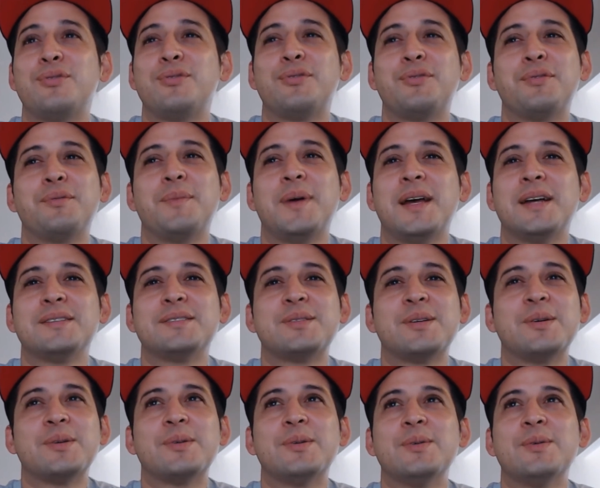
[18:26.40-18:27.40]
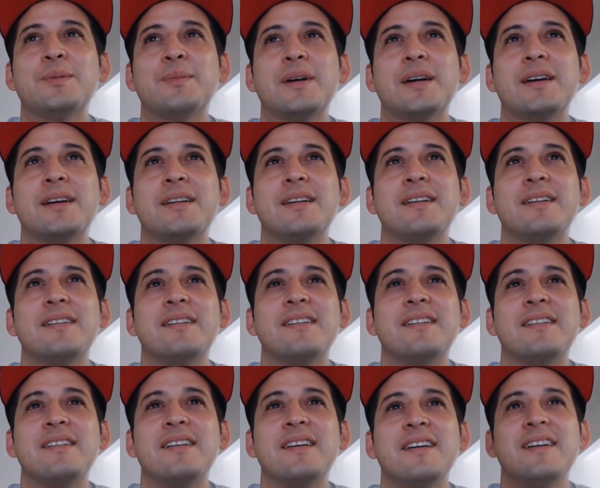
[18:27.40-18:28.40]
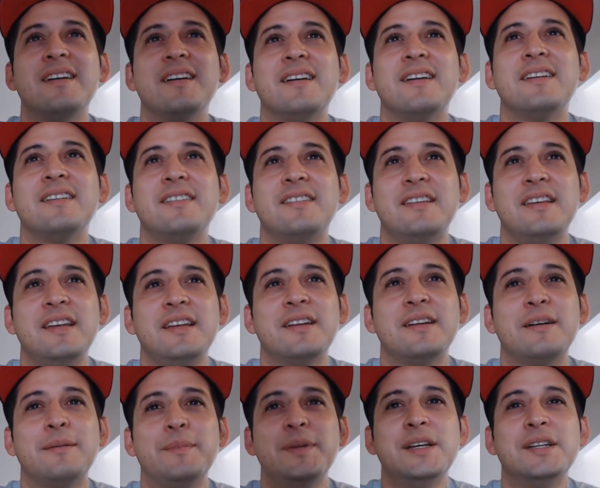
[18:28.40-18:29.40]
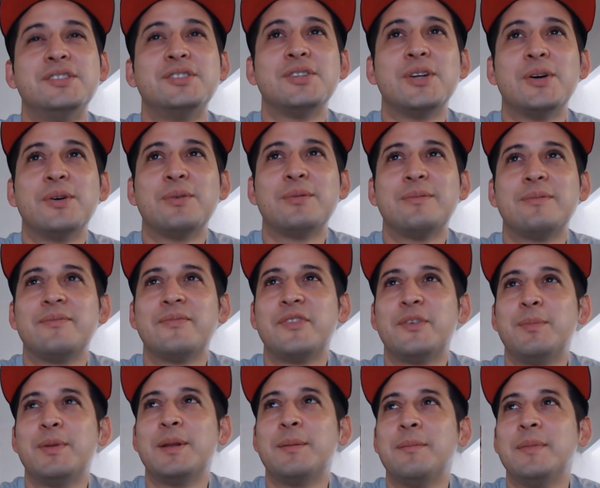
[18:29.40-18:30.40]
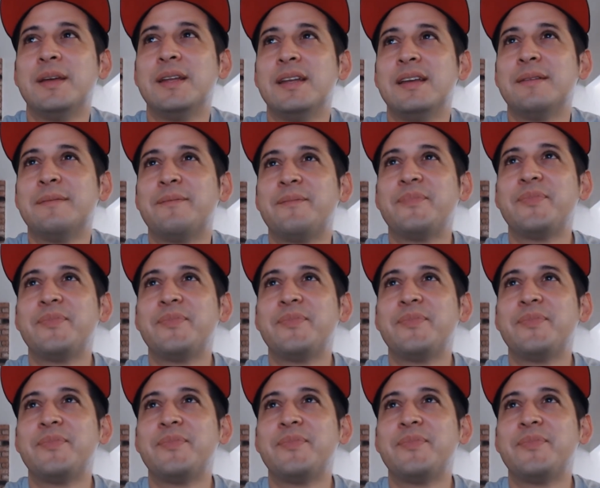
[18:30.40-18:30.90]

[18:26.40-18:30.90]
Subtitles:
Man, that's so cool, man. And seeing Isho, it's been a minute.